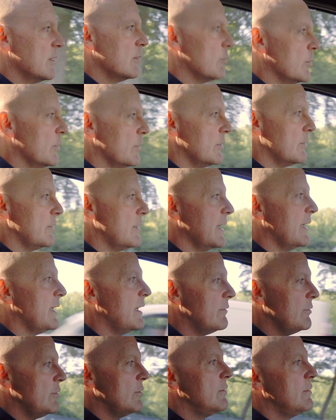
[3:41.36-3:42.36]
But they
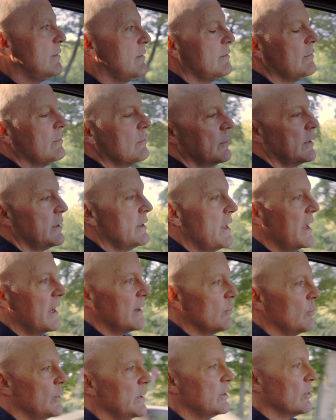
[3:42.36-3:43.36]
give you, in the
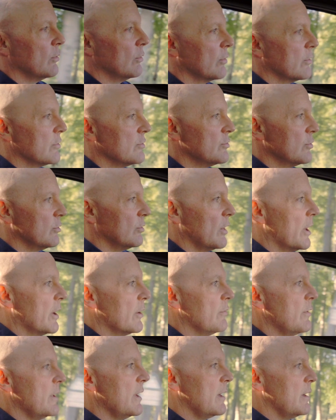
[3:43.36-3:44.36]
end, we don't control
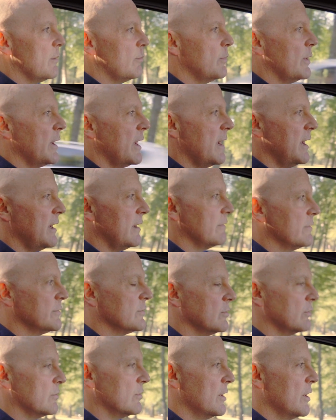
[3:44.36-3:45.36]
how they behave.
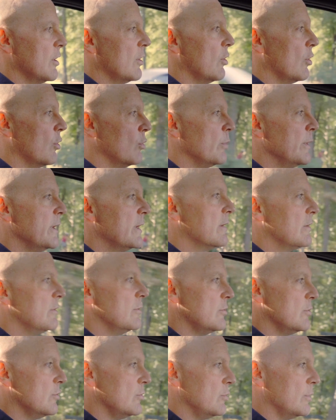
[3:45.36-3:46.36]
So all we
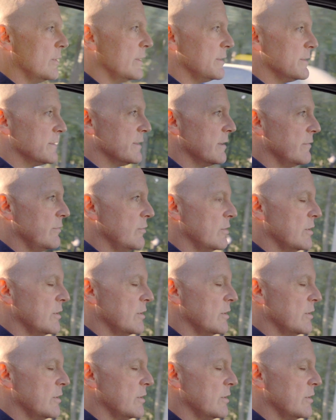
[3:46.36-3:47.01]
can do is give you